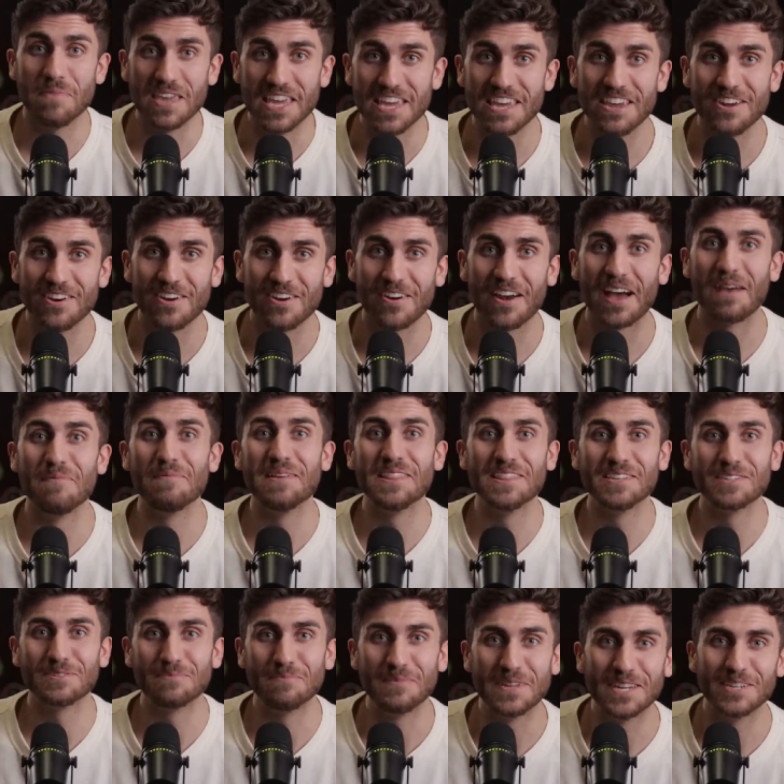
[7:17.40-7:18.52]
I'm here. I'm in
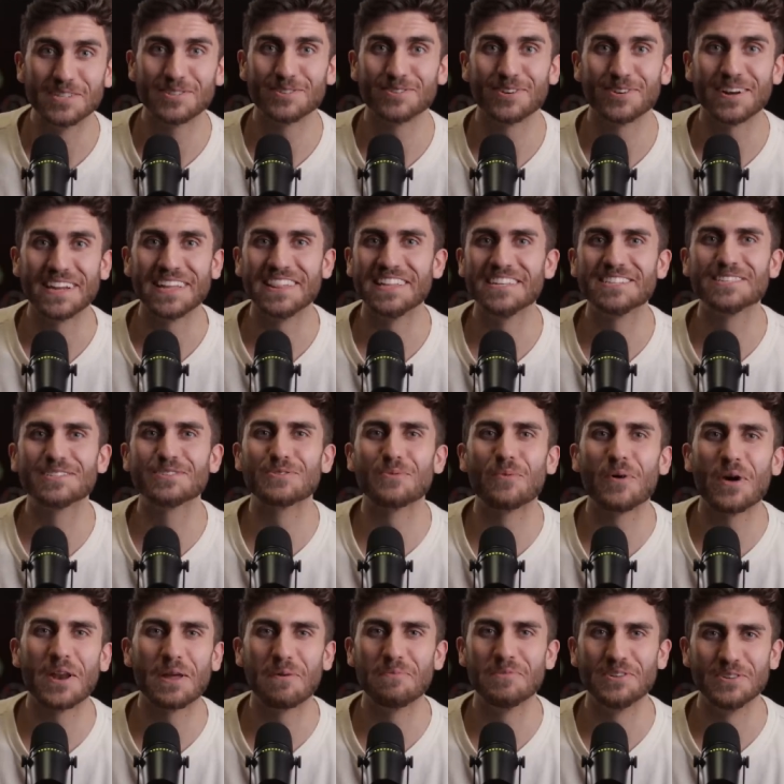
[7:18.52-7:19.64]
this ministry, and this is
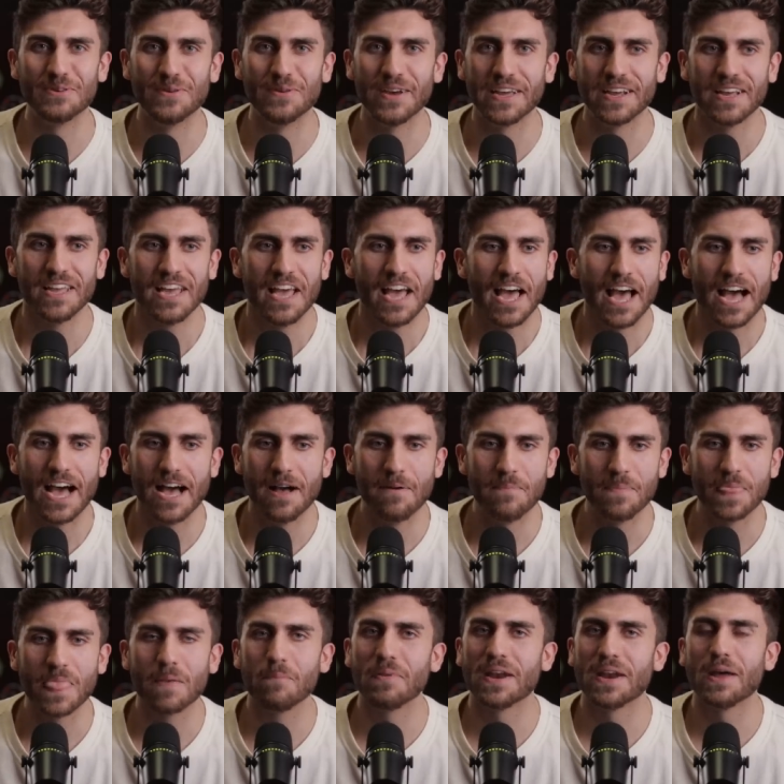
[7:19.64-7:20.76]
what I'm doing.
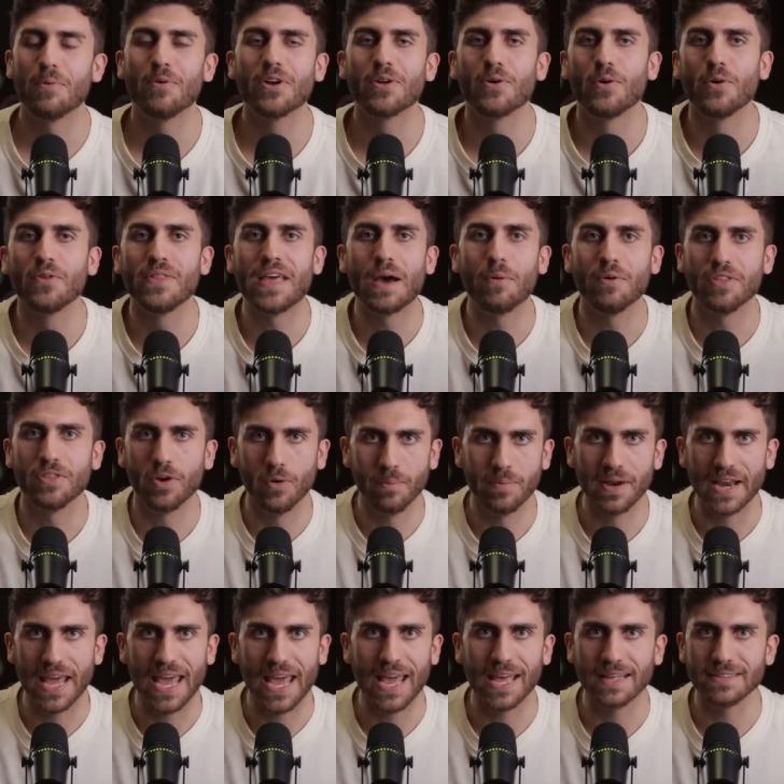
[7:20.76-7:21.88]
Um, but I want to hold that with
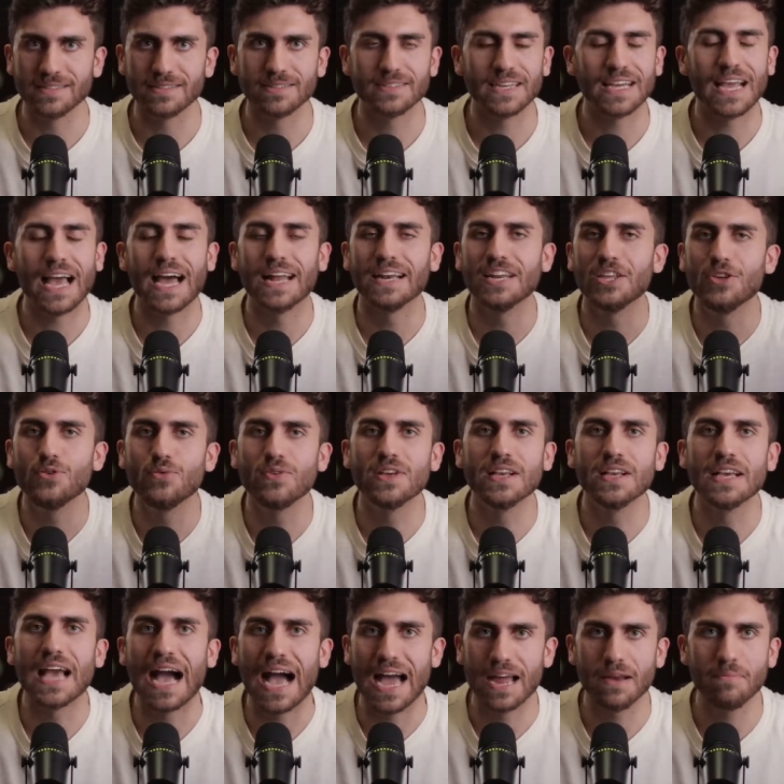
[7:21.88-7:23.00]
open hands to say, God, you
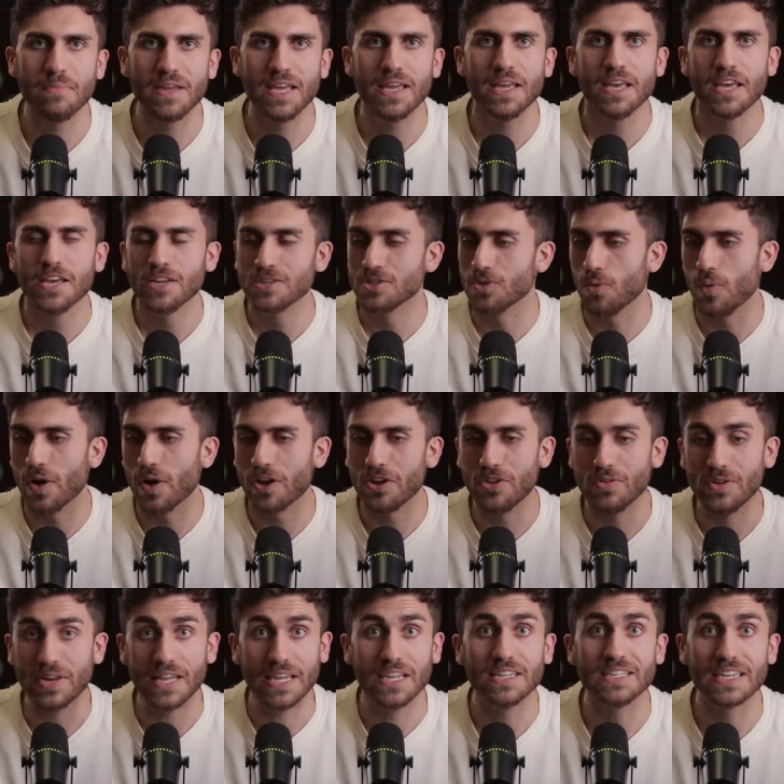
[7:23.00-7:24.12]
guide me to where
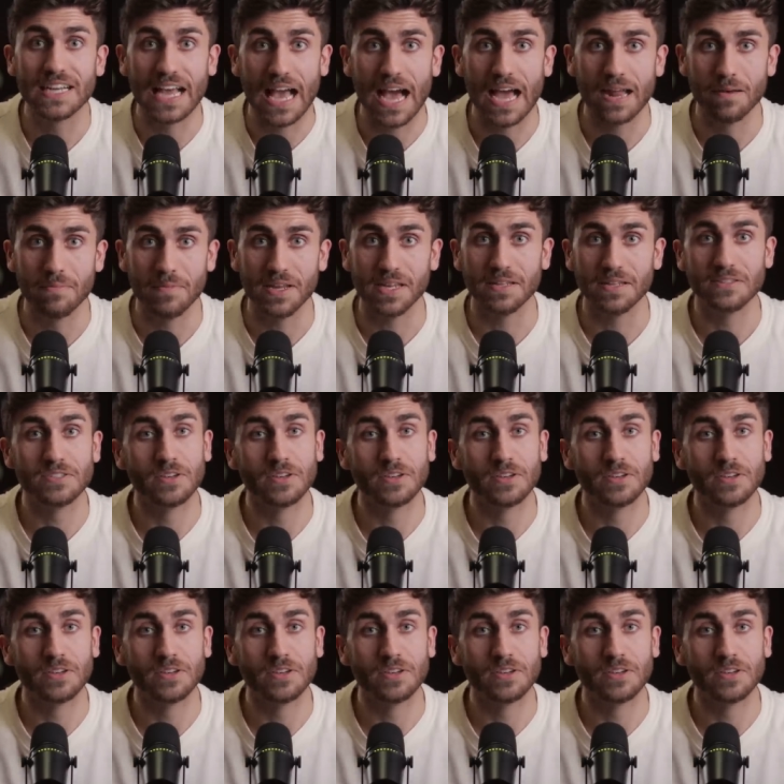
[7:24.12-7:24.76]
you need to guide me.